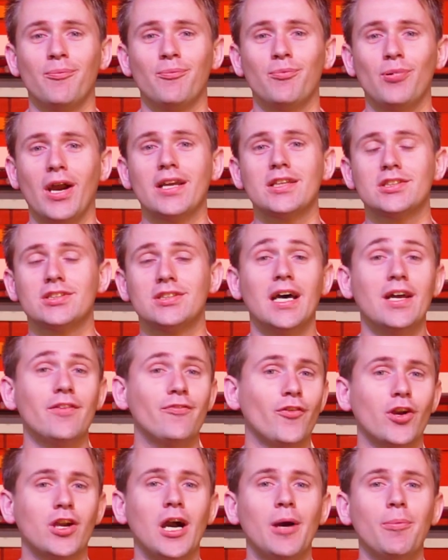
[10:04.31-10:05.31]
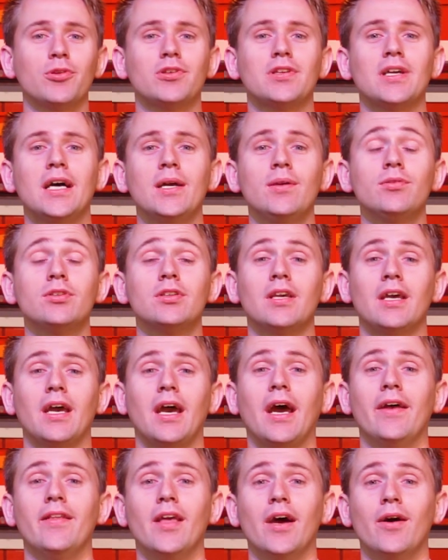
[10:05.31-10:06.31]
Practice that for a couple times,
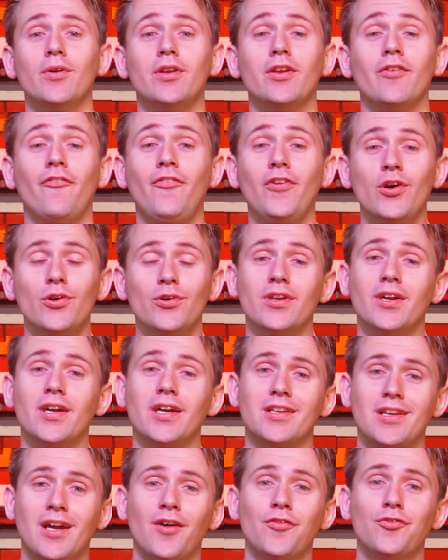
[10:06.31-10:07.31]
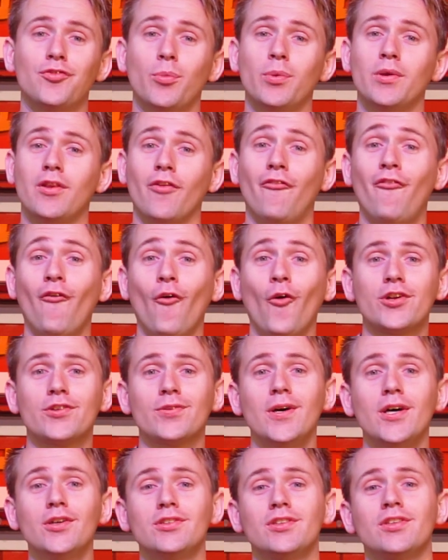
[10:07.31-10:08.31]
and then when you feel you get comfortable with the 4
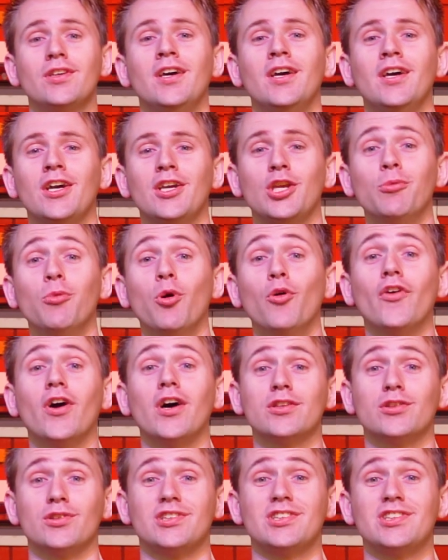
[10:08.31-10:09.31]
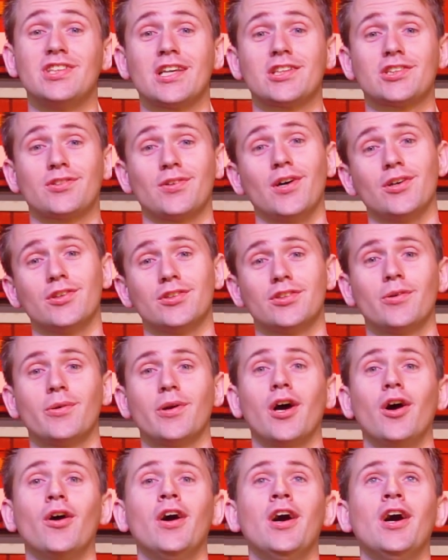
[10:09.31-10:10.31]
throws, you move on to 6 throws. So we
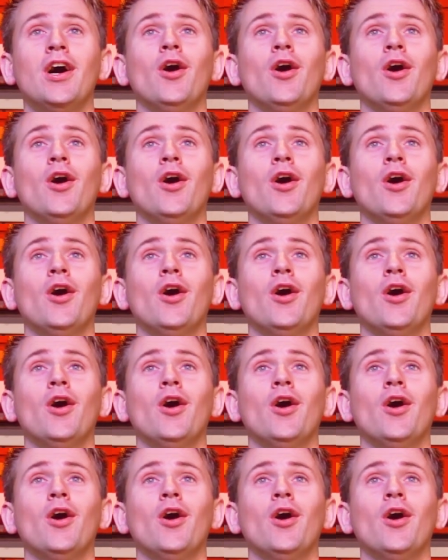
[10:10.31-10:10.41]
go